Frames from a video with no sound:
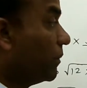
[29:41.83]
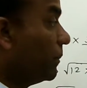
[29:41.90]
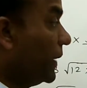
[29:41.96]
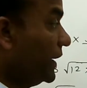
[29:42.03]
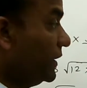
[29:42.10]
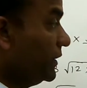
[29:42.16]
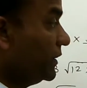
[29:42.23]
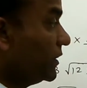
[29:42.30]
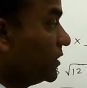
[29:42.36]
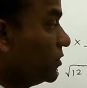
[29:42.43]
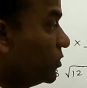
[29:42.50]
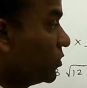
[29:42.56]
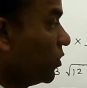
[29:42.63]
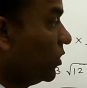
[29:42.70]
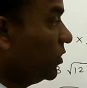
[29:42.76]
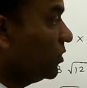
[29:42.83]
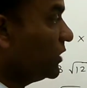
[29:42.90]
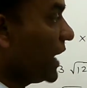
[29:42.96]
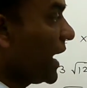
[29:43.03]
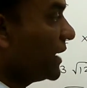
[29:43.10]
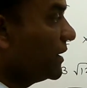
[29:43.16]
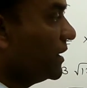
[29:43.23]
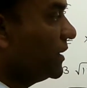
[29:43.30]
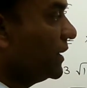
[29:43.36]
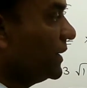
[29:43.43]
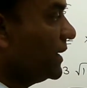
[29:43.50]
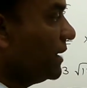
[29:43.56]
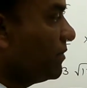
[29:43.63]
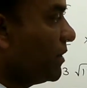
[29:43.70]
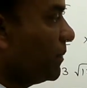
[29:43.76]
But you don't know the
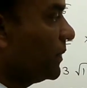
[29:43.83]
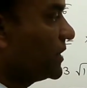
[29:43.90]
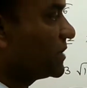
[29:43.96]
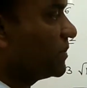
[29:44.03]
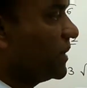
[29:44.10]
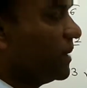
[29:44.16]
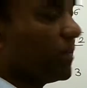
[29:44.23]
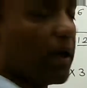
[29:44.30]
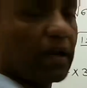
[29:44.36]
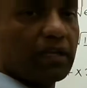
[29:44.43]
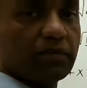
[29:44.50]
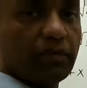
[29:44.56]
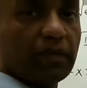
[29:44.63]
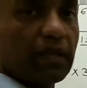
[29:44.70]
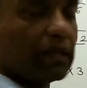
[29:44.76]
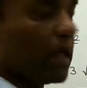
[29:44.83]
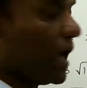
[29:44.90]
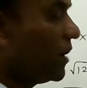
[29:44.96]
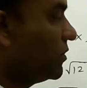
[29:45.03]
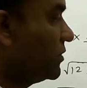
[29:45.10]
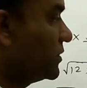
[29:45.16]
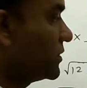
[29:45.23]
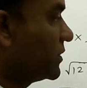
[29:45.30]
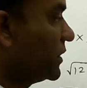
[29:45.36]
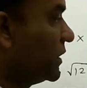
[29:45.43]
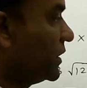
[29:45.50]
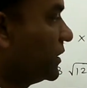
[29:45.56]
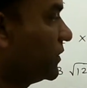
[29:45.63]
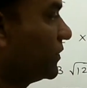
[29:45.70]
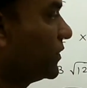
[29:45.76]
identity of a plus b, a minus b, then how
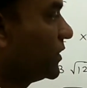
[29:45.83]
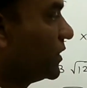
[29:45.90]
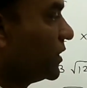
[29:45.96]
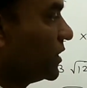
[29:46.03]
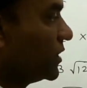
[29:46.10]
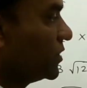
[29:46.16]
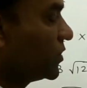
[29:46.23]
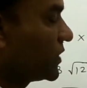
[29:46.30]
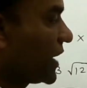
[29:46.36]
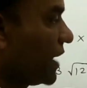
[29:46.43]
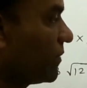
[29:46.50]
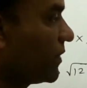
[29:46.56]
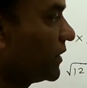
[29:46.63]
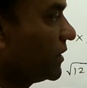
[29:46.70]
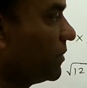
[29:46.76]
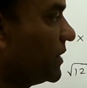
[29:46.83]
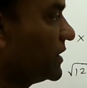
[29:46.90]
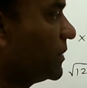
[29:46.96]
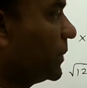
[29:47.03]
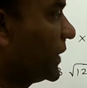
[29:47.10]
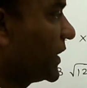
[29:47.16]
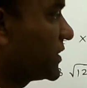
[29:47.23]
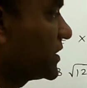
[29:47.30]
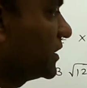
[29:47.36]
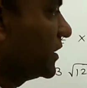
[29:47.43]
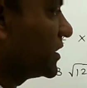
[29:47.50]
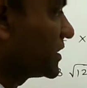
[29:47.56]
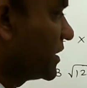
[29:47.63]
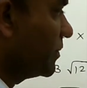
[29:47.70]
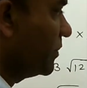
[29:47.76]
you try for the multiplication
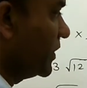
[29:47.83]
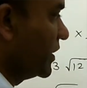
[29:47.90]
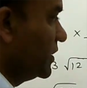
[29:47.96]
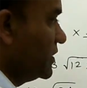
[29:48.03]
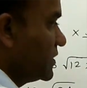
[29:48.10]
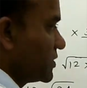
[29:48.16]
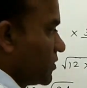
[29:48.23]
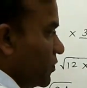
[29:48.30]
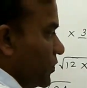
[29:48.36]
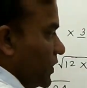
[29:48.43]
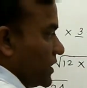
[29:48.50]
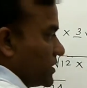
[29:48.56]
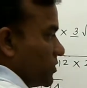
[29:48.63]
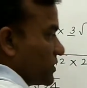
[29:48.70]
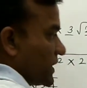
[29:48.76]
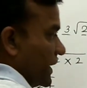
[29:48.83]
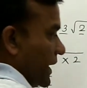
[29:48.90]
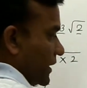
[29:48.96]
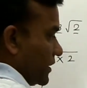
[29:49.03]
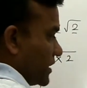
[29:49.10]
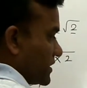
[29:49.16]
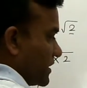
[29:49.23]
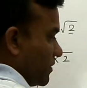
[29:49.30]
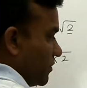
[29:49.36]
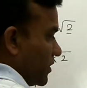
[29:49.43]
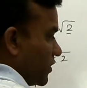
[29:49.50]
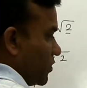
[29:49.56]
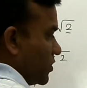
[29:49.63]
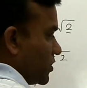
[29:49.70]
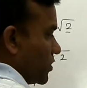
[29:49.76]
this number. So first you select this
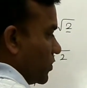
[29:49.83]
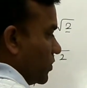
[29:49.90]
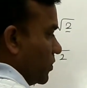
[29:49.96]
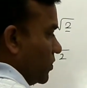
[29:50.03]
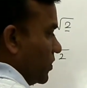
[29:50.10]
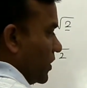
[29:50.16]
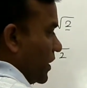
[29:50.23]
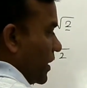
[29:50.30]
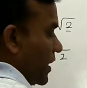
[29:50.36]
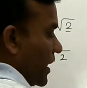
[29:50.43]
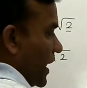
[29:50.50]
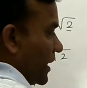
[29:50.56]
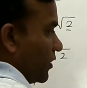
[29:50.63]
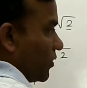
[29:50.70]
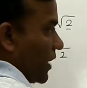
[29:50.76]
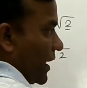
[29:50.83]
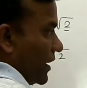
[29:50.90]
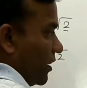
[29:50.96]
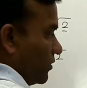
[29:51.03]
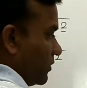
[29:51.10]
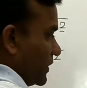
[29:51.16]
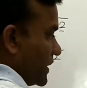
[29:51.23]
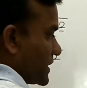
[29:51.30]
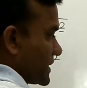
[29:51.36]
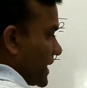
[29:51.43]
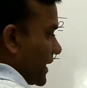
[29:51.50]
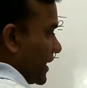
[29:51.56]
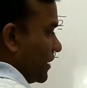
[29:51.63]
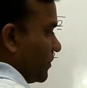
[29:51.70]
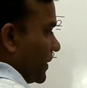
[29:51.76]
number root 2 and you write down with the
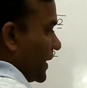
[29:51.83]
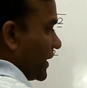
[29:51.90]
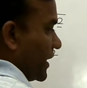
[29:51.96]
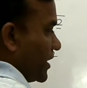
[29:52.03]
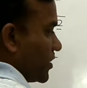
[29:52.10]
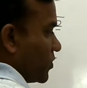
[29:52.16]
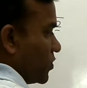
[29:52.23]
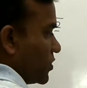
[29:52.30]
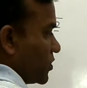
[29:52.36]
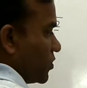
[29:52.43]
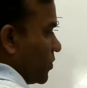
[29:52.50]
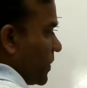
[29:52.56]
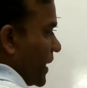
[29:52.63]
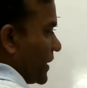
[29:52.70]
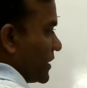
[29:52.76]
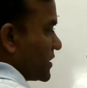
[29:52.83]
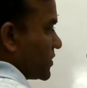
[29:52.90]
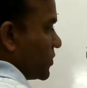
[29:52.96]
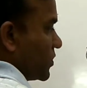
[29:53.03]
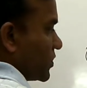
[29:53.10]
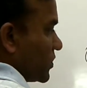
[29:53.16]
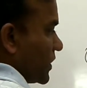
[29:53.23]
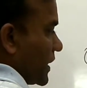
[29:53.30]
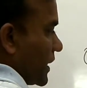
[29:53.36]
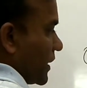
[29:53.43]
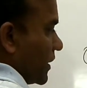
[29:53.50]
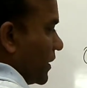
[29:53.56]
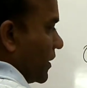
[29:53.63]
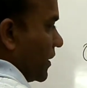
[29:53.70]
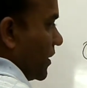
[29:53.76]
second bracket root 2 minus root 3.